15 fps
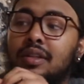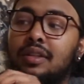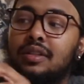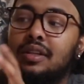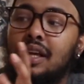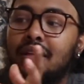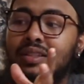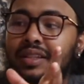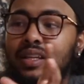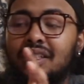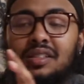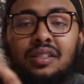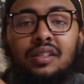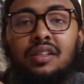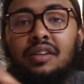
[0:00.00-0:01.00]
I
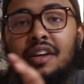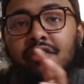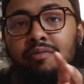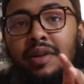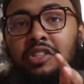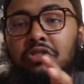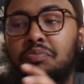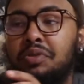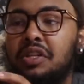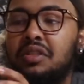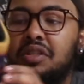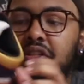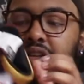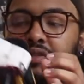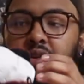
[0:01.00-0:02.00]
guess a little information
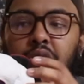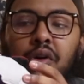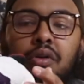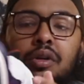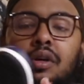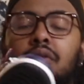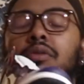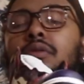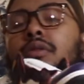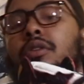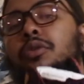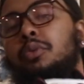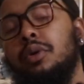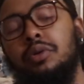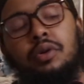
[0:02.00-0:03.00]
piece here. If you don't know,
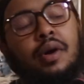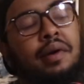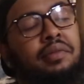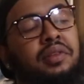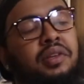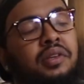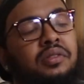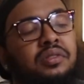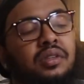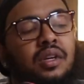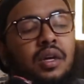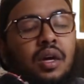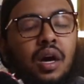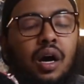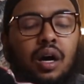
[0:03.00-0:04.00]
you will know after this.
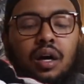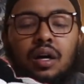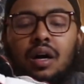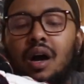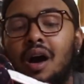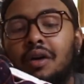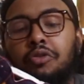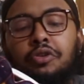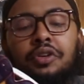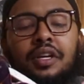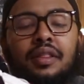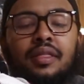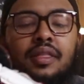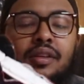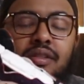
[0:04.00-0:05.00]

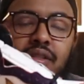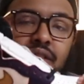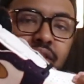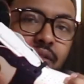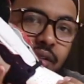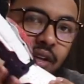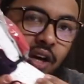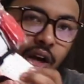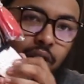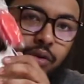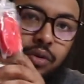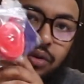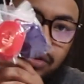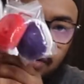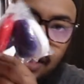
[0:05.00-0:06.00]
Underneath this
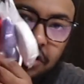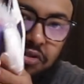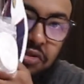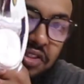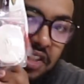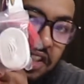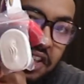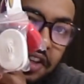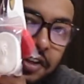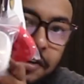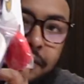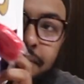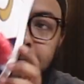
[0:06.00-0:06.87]
color that you see here